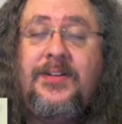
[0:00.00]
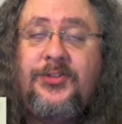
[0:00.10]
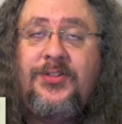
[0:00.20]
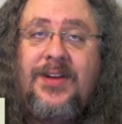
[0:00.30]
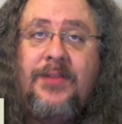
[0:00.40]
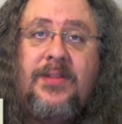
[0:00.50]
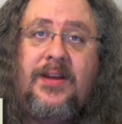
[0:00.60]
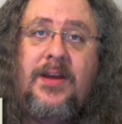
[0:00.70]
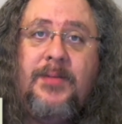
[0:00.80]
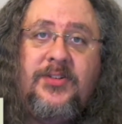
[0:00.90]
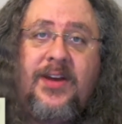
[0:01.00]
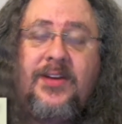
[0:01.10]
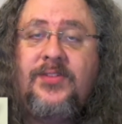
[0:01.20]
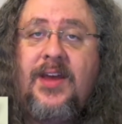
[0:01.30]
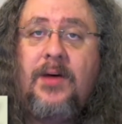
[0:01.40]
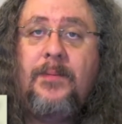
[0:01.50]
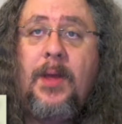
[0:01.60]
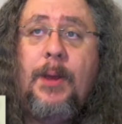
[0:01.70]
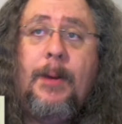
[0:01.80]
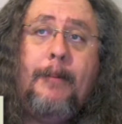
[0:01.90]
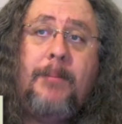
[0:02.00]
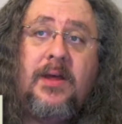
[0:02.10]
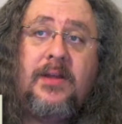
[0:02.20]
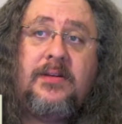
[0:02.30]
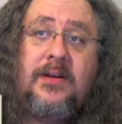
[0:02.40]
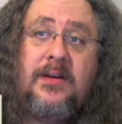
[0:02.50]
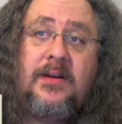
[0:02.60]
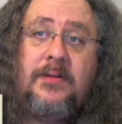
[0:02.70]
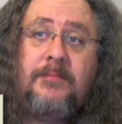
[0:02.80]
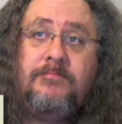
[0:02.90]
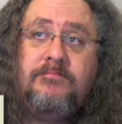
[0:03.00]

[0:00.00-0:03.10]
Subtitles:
you should definitely come and check us out. But, I'm